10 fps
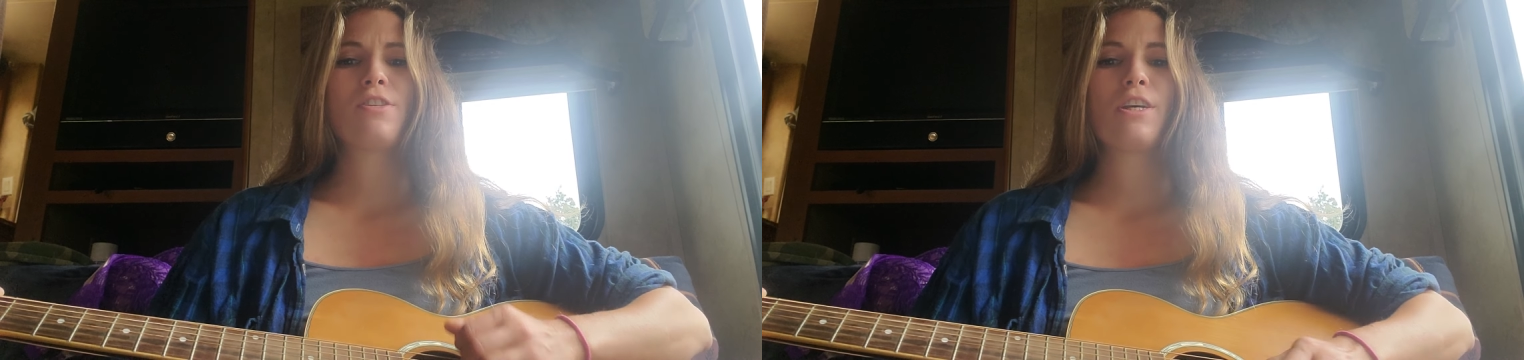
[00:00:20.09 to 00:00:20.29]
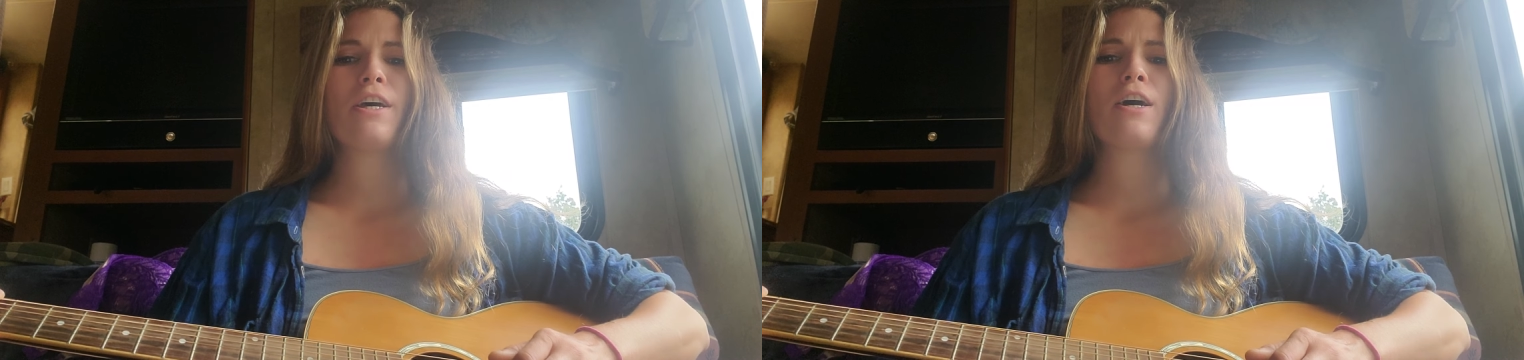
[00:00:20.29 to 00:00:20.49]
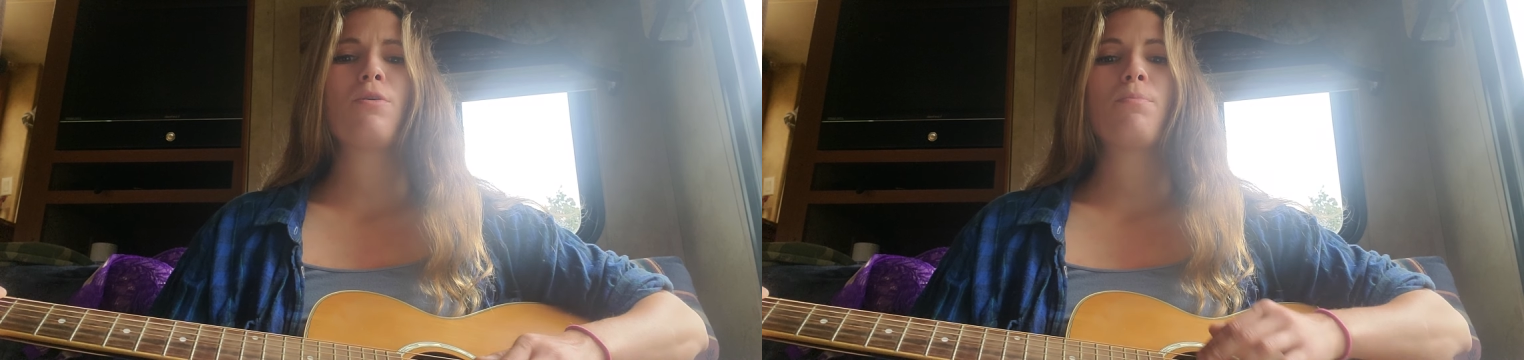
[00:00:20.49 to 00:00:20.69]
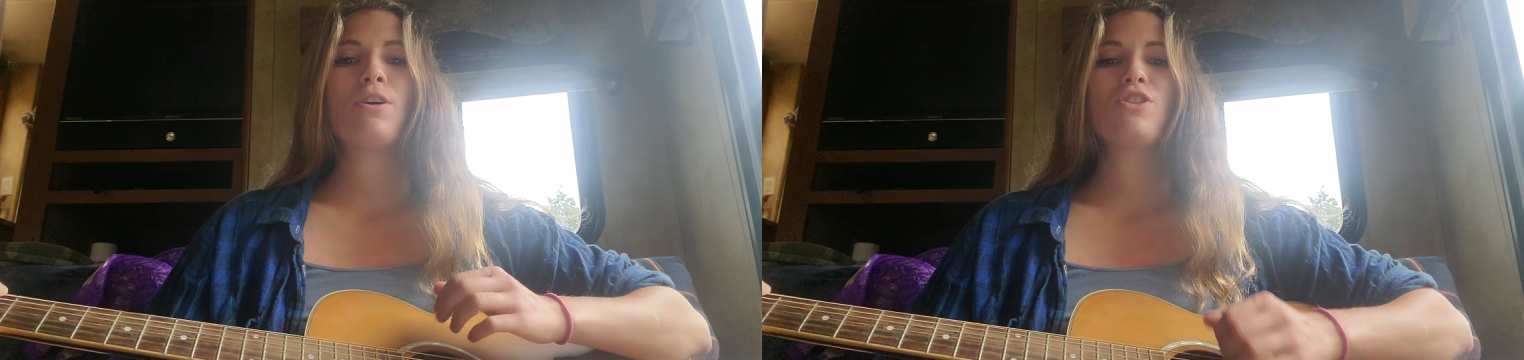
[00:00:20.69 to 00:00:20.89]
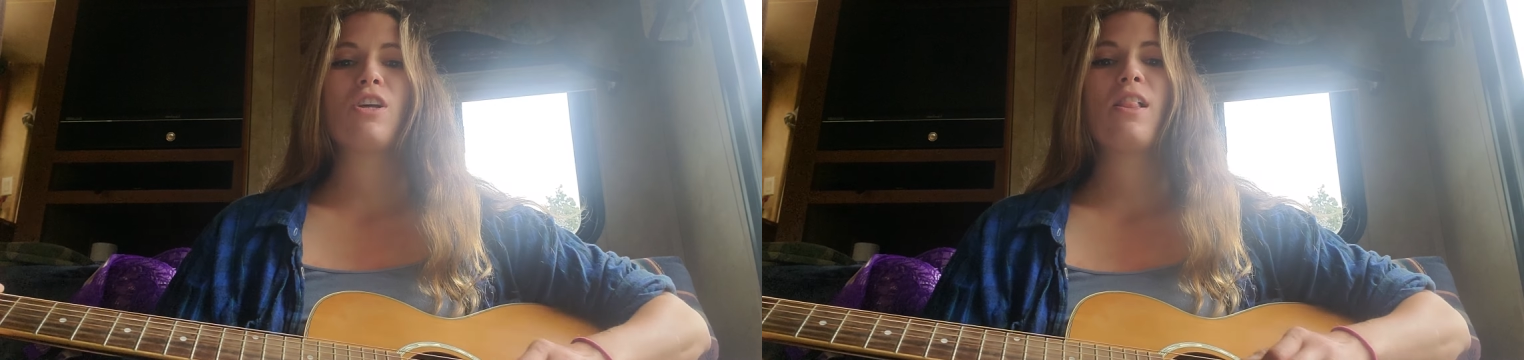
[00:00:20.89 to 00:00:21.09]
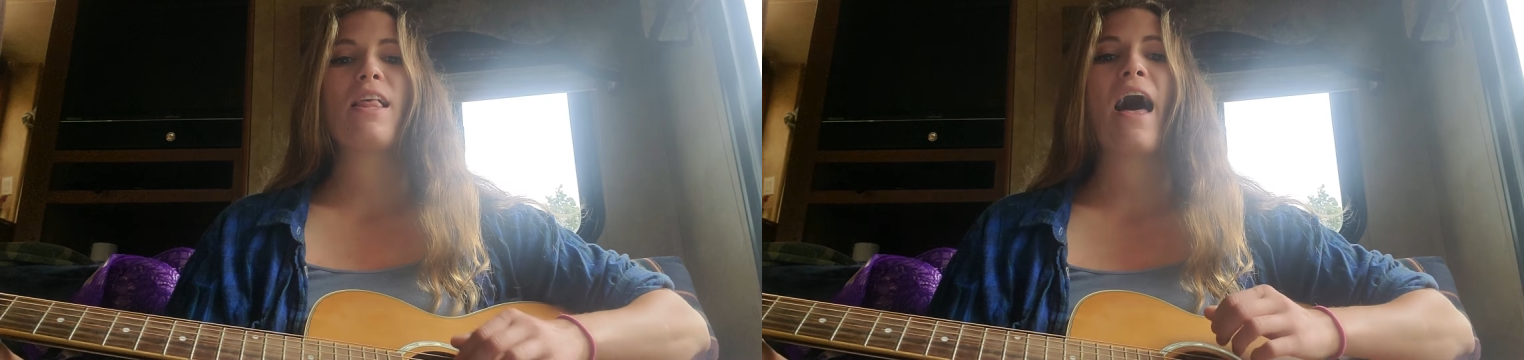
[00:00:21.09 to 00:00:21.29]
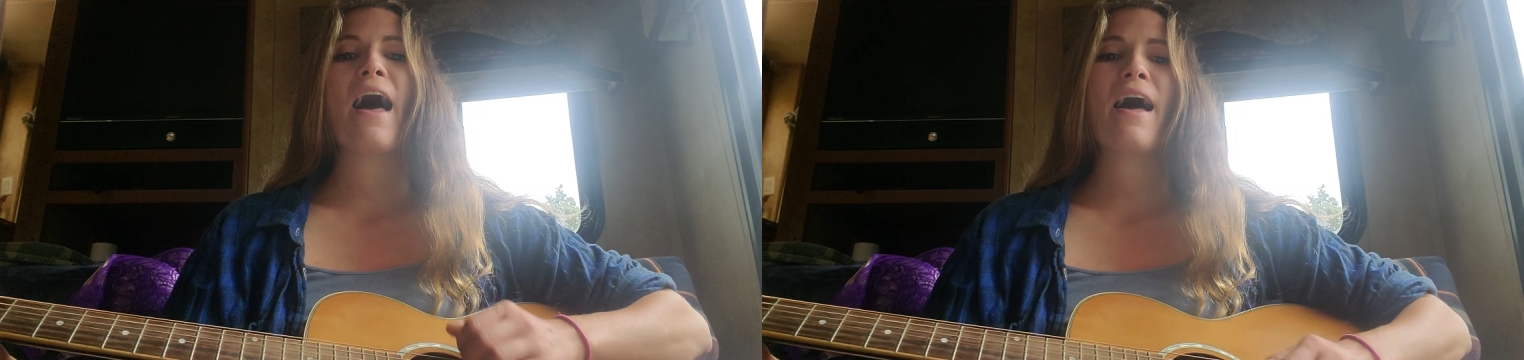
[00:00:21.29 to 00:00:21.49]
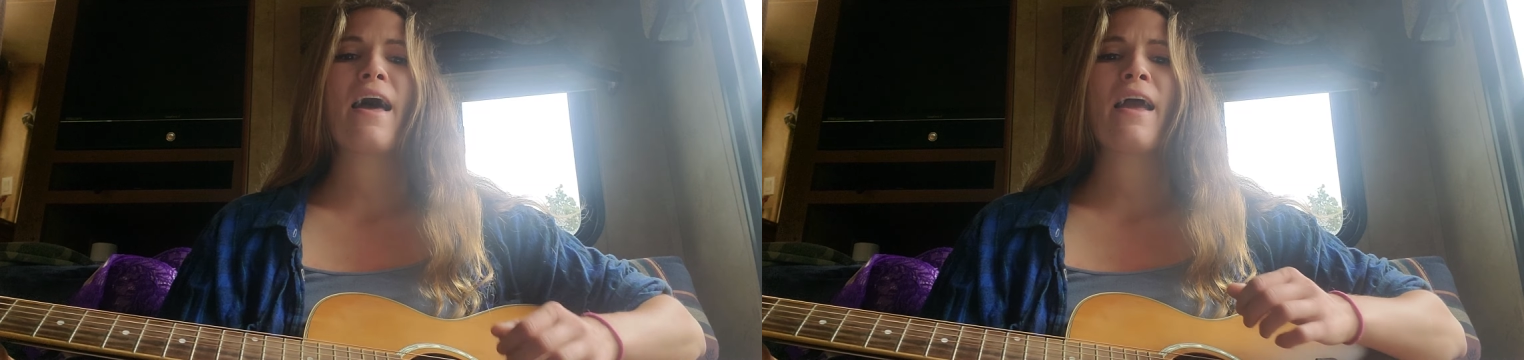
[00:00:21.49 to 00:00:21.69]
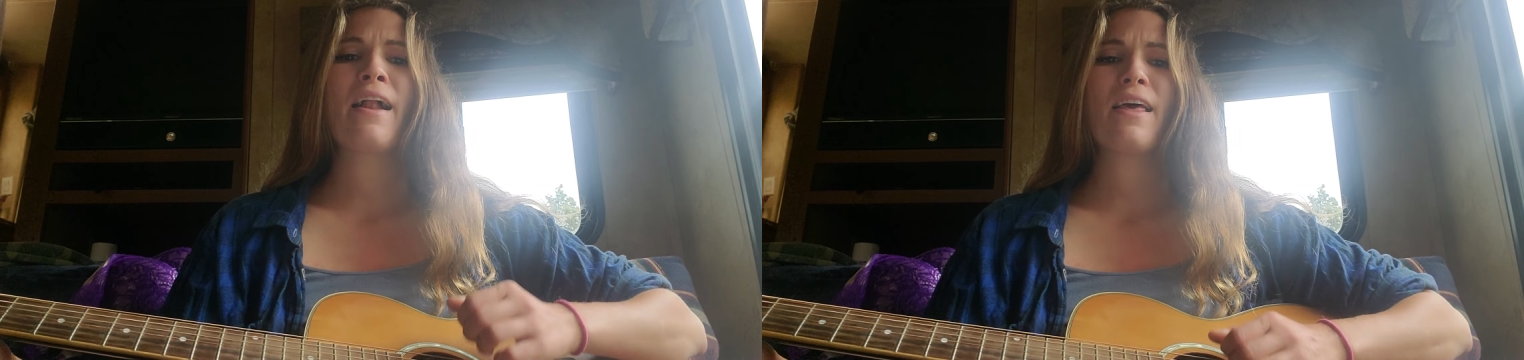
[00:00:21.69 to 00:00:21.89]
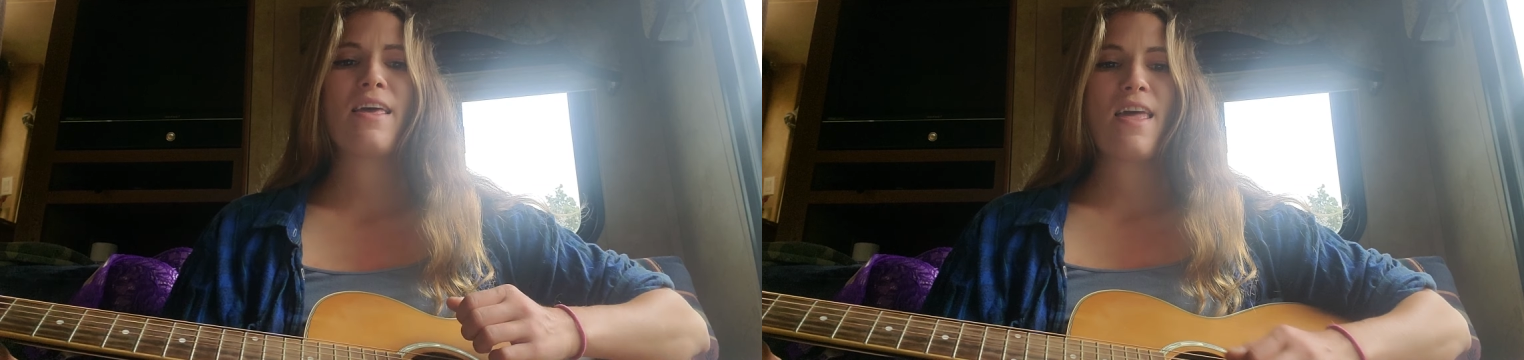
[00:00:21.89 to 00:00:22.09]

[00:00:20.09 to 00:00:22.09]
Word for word: still, but you lied,